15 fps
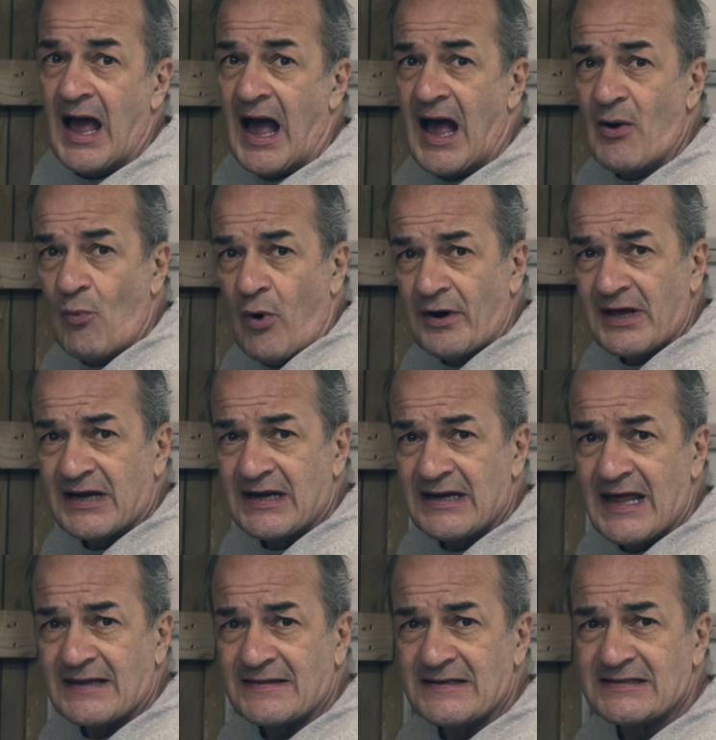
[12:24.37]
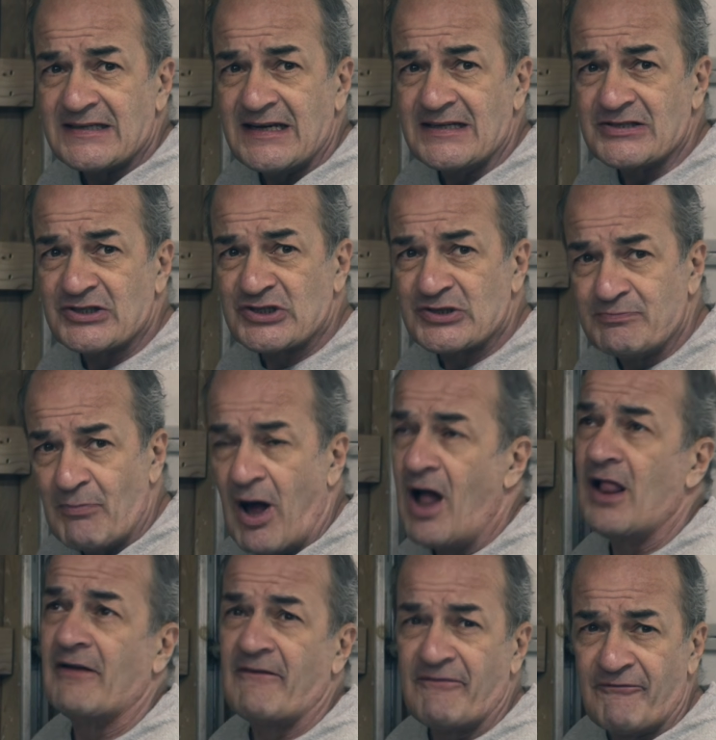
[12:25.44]
I want to connect this in as
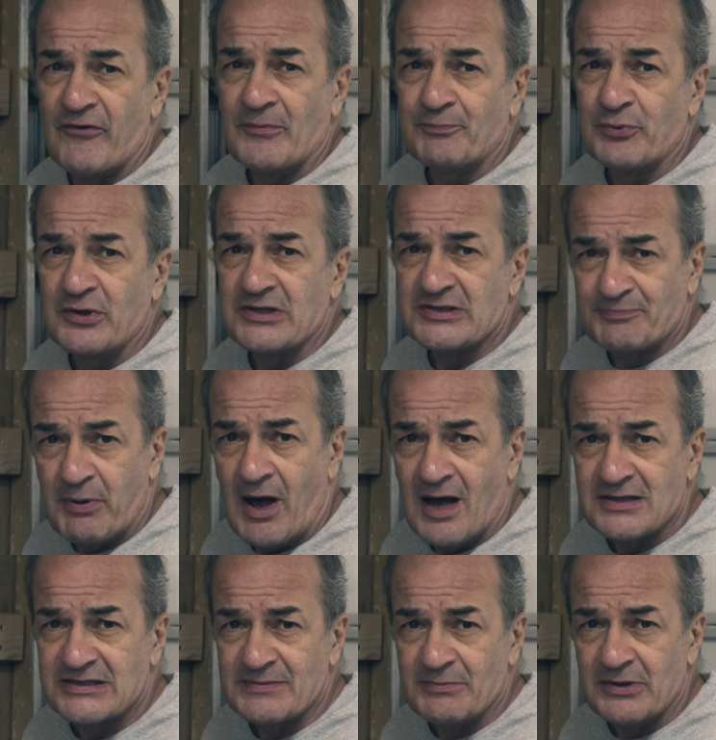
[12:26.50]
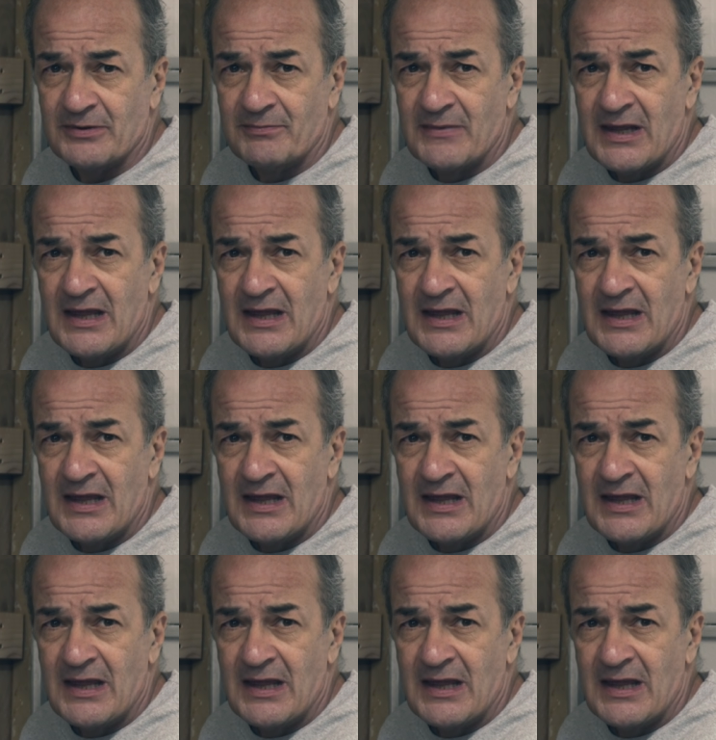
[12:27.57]
small of a footprint as possible.